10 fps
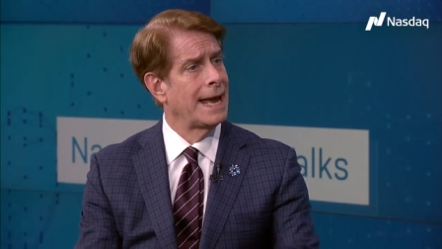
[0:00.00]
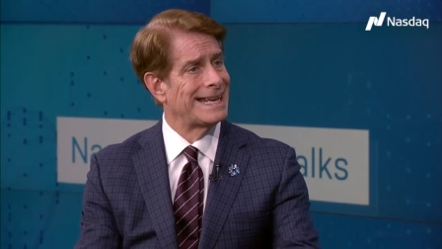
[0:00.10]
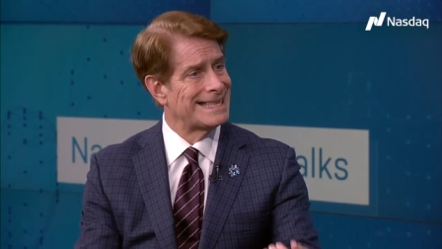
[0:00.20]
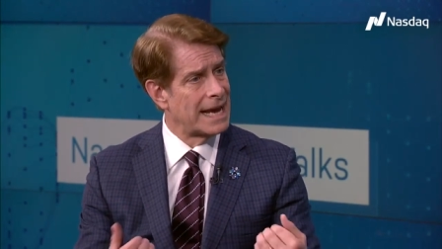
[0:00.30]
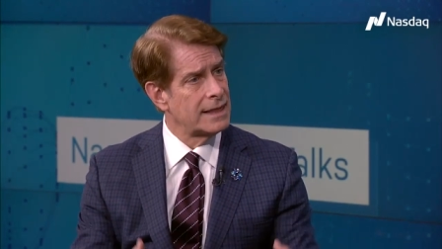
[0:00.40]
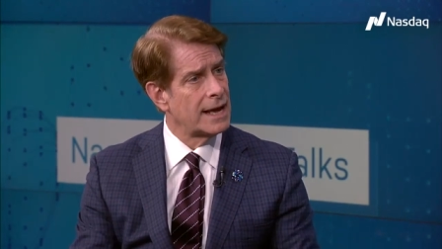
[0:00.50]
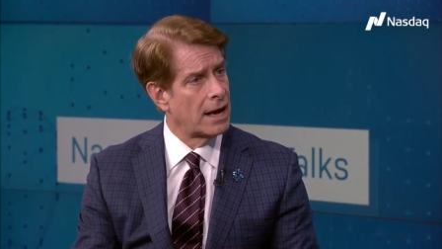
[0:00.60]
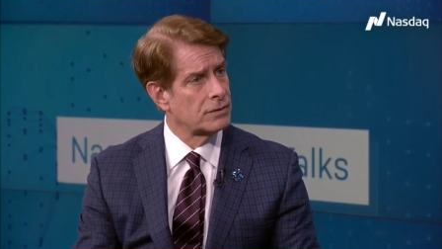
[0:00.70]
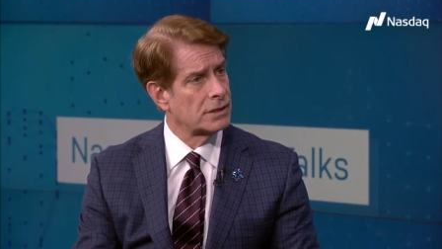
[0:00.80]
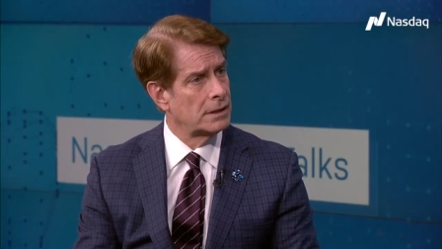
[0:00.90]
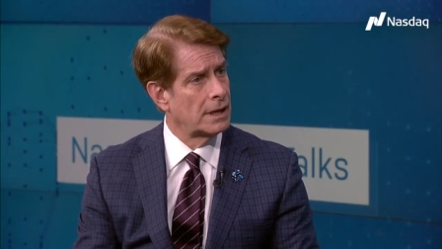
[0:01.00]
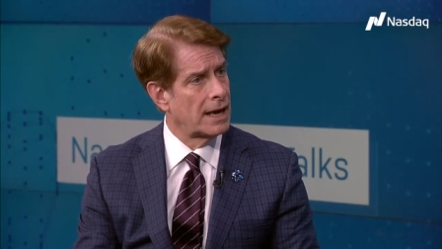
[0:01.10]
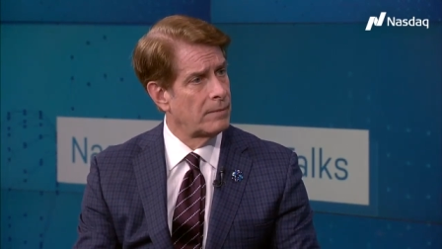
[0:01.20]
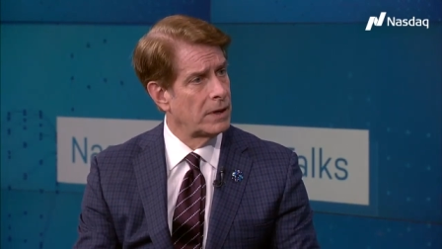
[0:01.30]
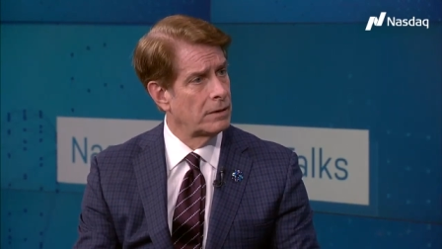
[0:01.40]
and 10,000
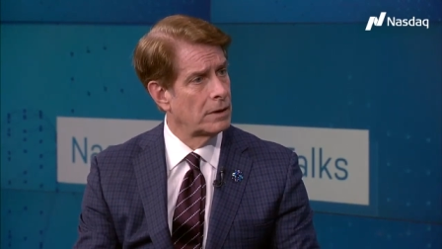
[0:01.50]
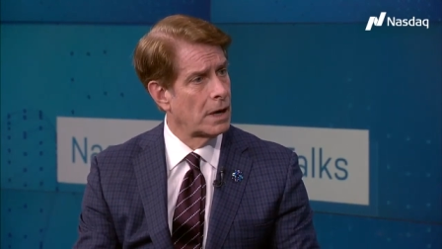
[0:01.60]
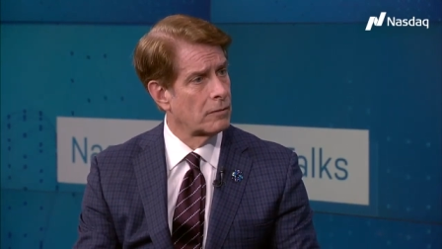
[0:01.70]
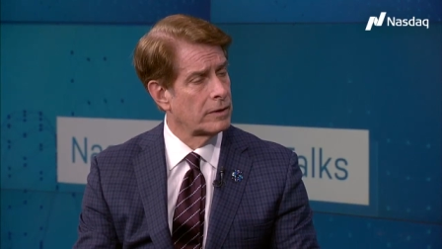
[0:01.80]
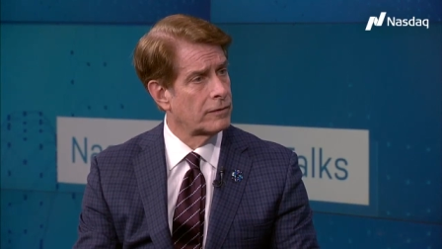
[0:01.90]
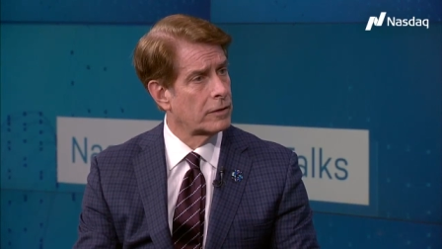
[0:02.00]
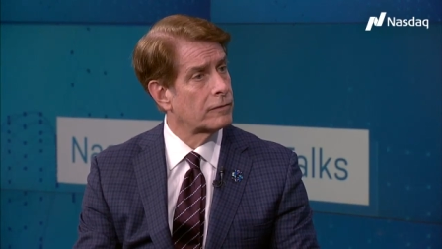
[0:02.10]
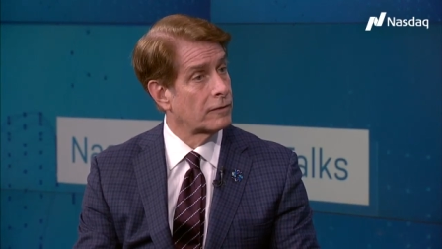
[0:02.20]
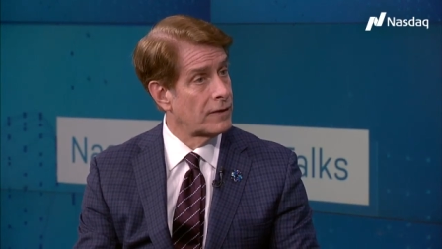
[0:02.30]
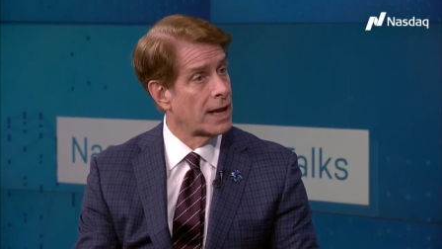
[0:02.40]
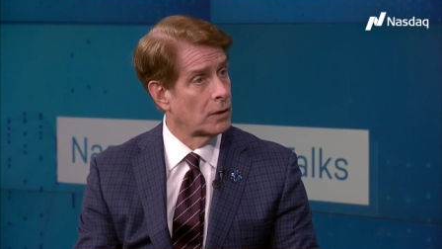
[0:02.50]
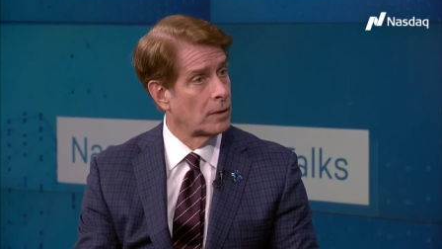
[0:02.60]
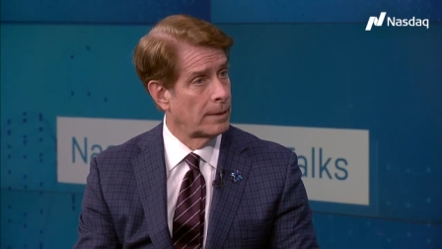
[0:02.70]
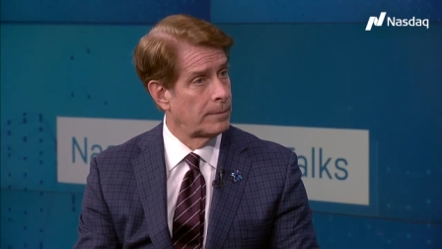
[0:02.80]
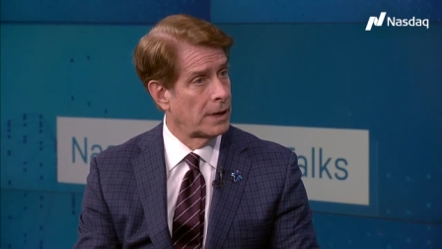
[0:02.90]
have been referred for
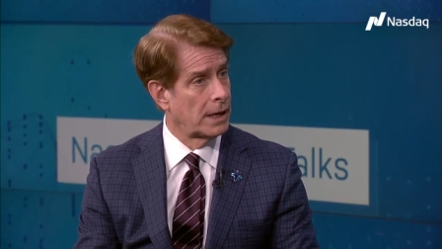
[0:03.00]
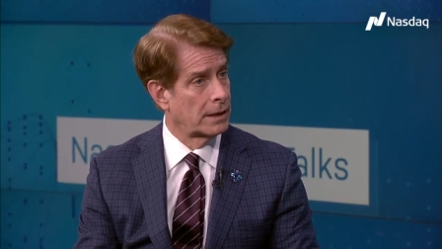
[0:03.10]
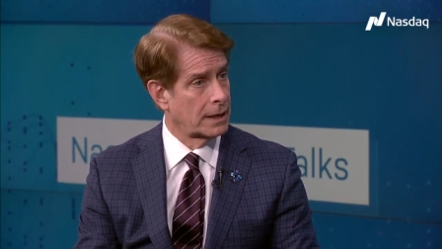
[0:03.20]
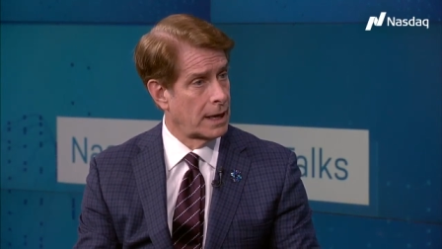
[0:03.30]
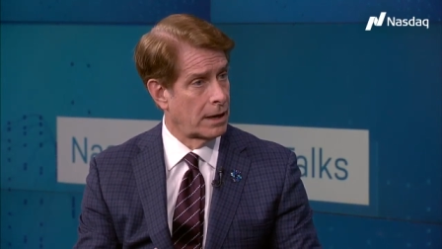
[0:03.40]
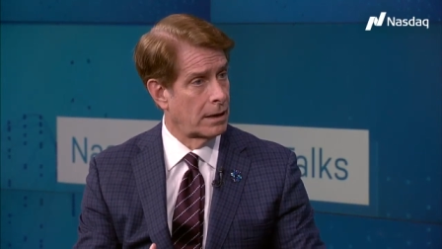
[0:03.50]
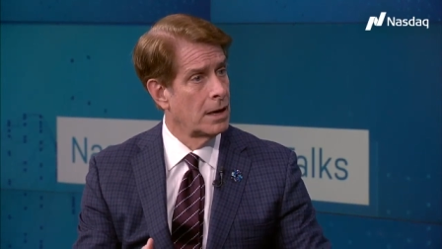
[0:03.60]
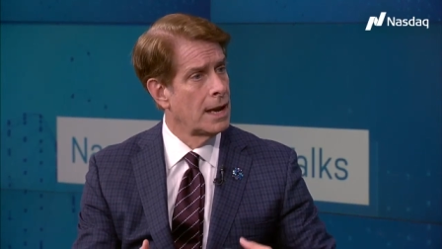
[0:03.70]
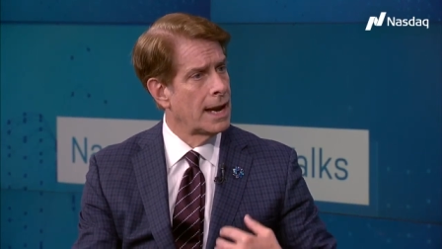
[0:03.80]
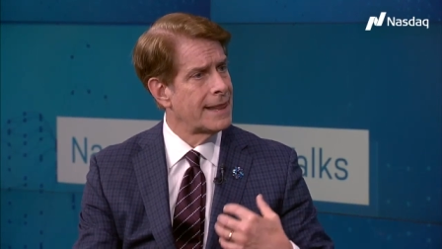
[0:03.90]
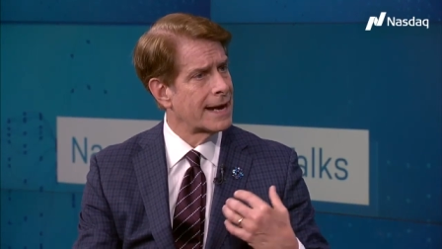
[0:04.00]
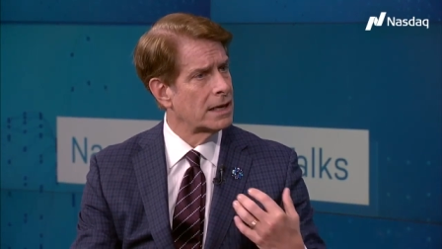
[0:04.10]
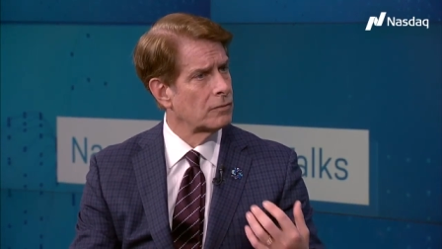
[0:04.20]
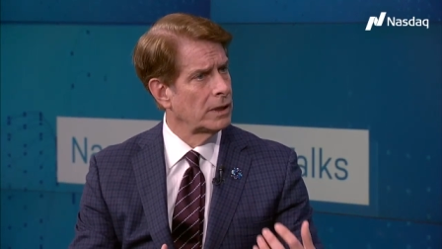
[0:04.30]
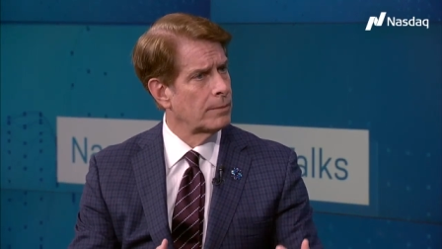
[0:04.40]
follow-up care. And that
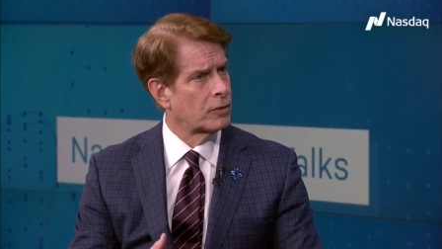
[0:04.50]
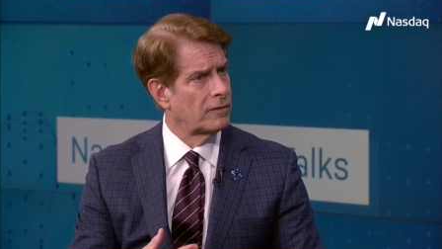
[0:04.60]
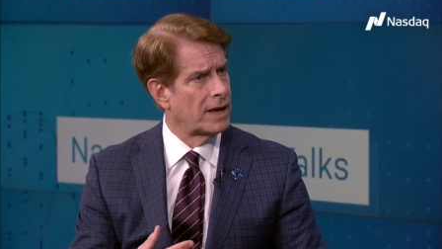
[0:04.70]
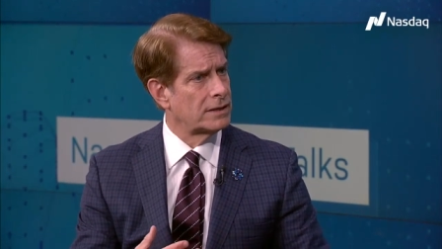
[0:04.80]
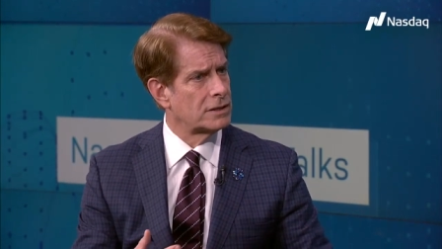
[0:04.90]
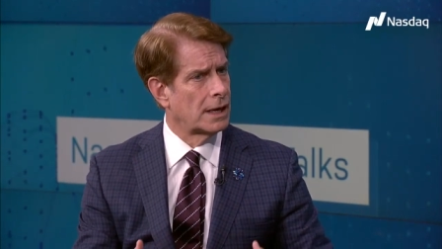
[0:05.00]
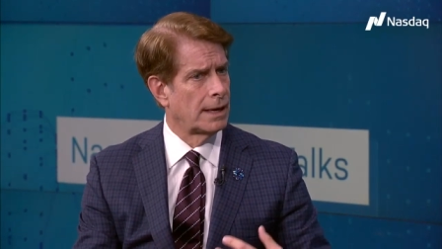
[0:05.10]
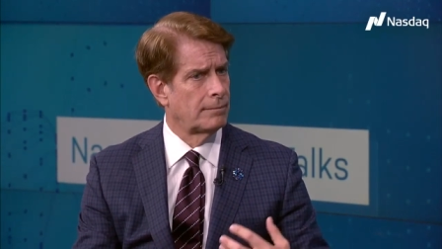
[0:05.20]
can really prevent